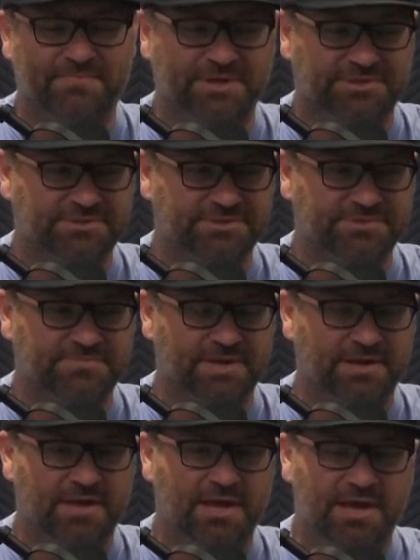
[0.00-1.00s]
pictures,
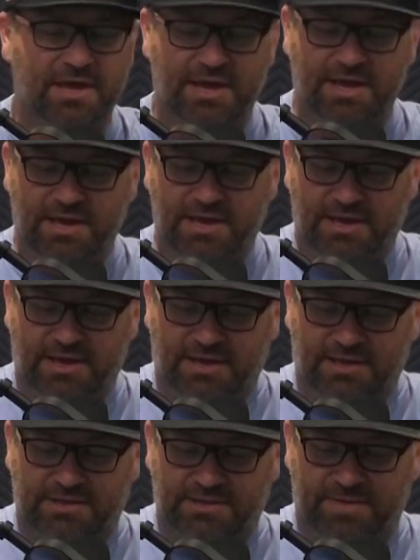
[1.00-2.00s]
but
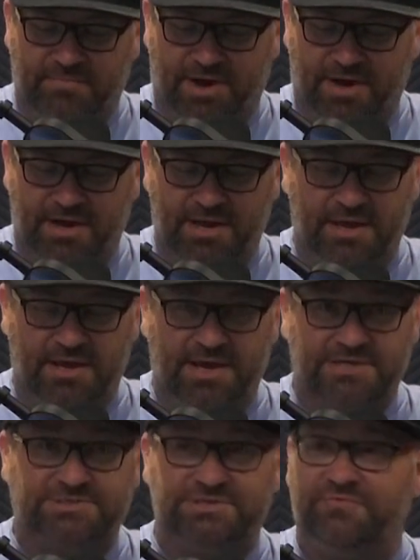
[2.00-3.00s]
they bought a
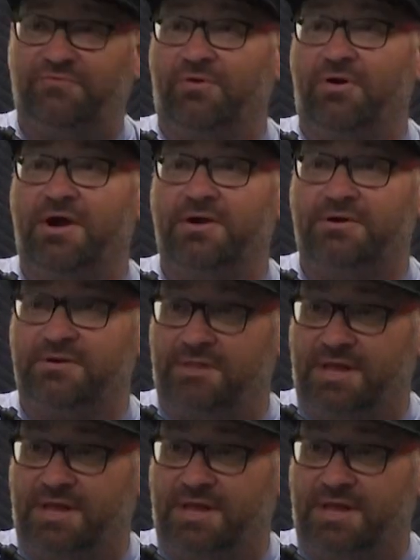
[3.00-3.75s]
SC400